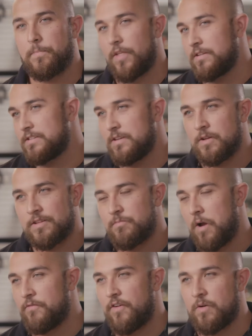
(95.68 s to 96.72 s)
It's, you know, it's
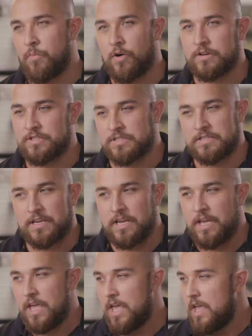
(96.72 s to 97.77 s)
my favorite part. It's just,
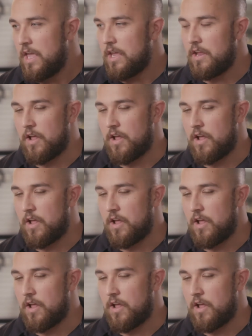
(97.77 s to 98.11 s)
you